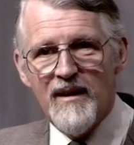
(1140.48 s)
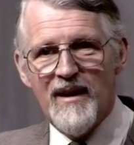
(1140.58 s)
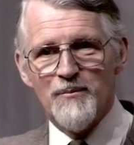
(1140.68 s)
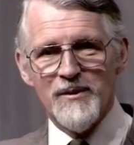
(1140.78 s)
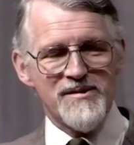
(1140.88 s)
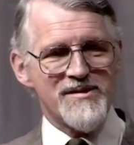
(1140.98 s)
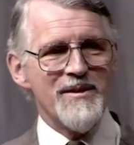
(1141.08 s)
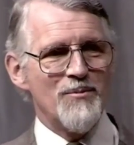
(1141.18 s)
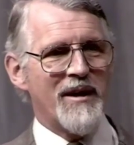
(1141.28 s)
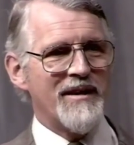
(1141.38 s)
And we'll
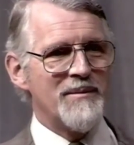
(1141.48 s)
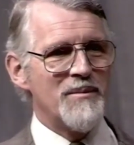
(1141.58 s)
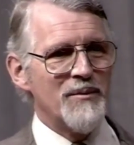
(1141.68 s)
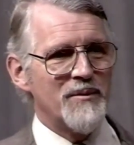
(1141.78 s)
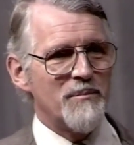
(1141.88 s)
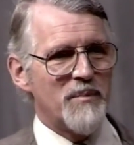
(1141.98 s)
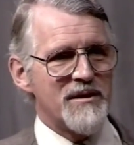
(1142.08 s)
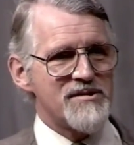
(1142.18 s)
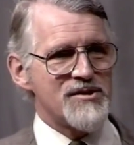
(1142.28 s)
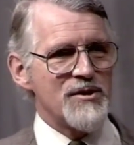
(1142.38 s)
see why in a moment. But
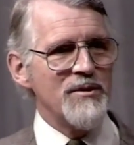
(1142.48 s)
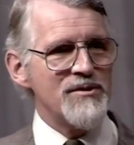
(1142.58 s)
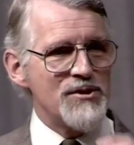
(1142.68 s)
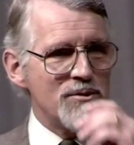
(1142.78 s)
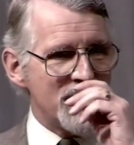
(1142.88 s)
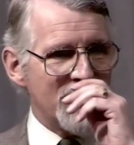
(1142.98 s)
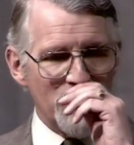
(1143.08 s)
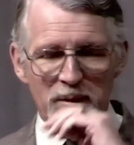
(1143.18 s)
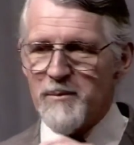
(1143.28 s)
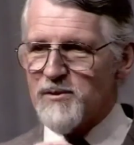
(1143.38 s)
as soon as you tell
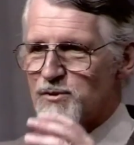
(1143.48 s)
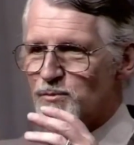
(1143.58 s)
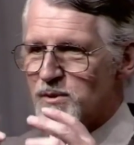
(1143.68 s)
people to